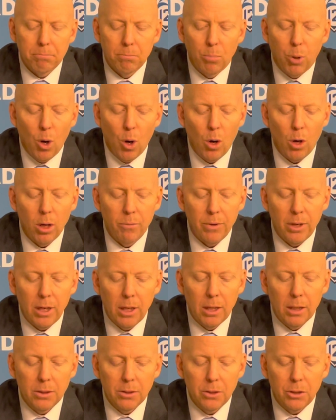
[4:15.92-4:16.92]
part of it
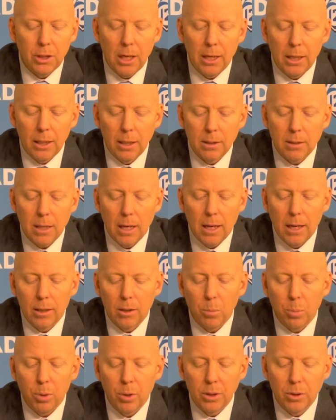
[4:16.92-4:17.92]
is Johnny and Tiger
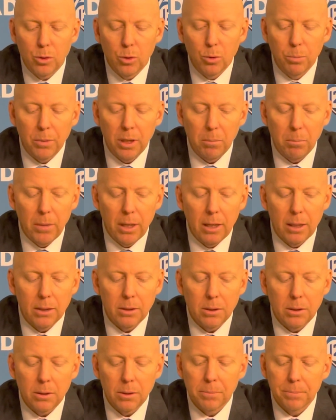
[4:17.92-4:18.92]
played too many
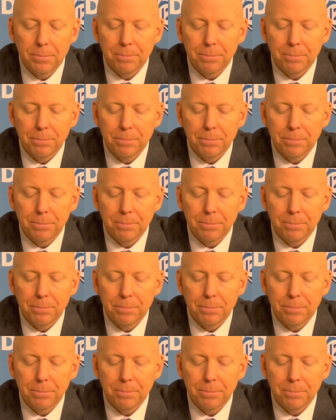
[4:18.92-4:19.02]
minutes.